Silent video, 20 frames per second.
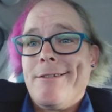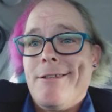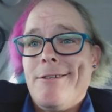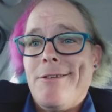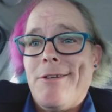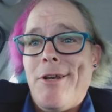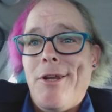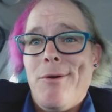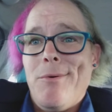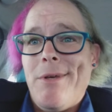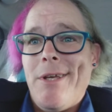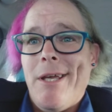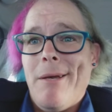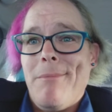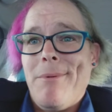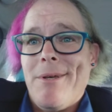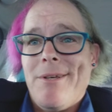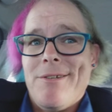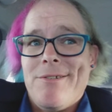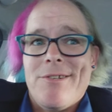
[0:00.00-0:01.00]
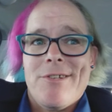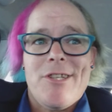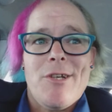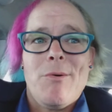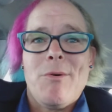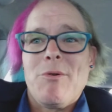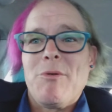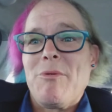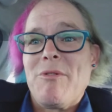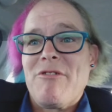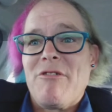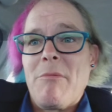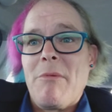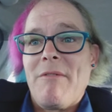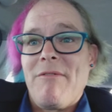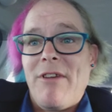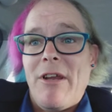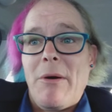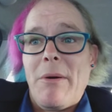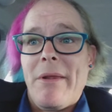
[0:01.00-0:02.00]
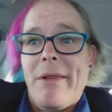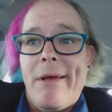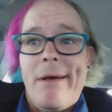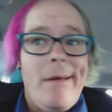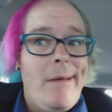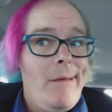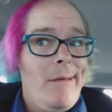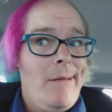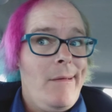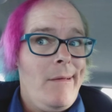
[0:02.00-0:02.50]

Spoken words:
till the new year because I don't want to interrupt the flow of that.